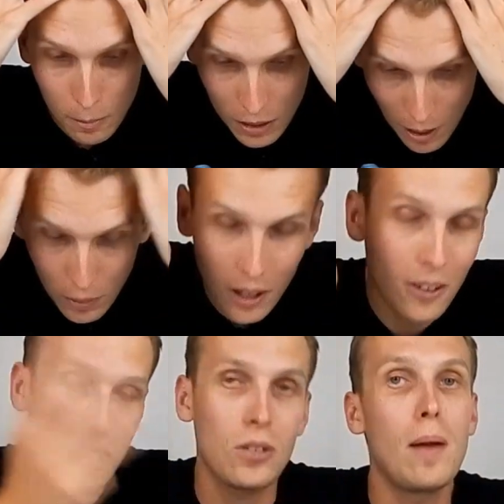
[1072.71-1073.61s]
Uh,
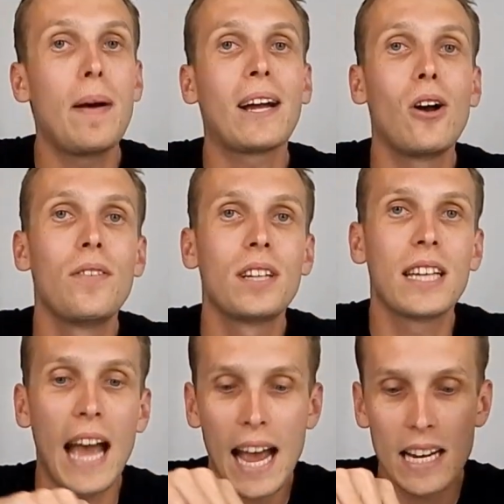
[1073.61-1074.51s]
but then we're going straight
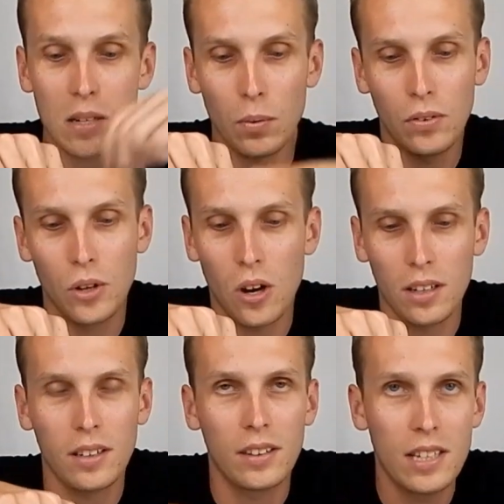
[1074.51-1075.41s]
back over to the A's,
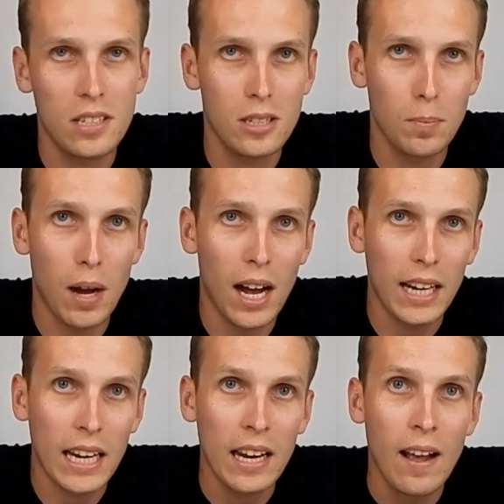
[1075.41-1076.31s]
and we've got This
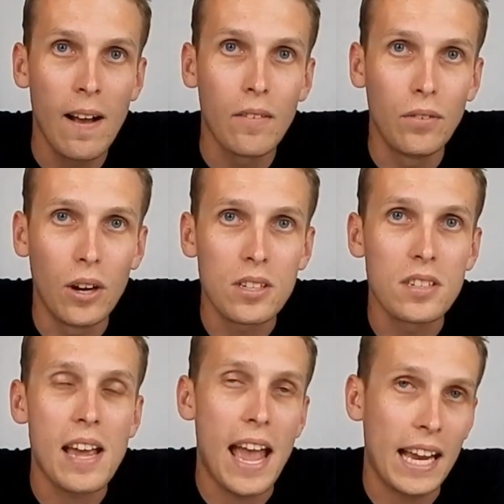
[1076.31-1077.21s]
Is A Party
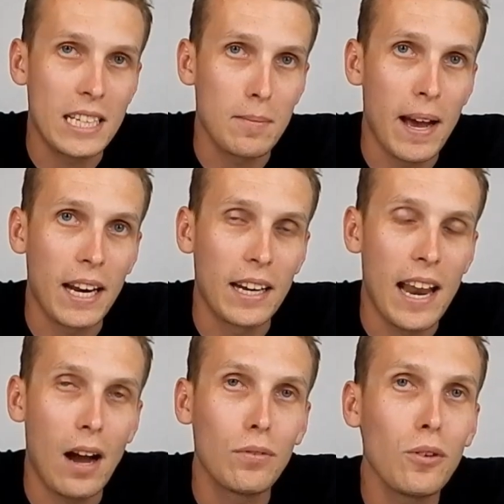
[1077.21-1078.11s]
versus
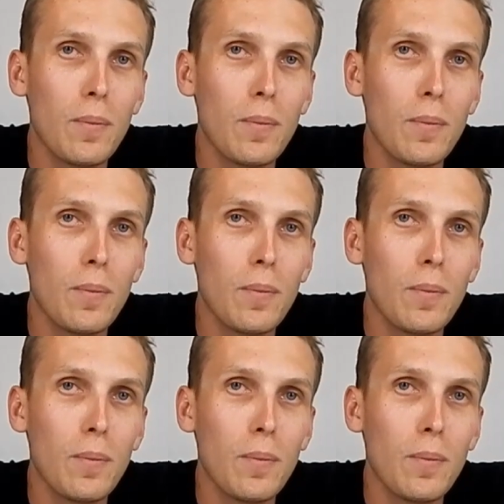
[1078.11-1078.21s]
Anti-matter.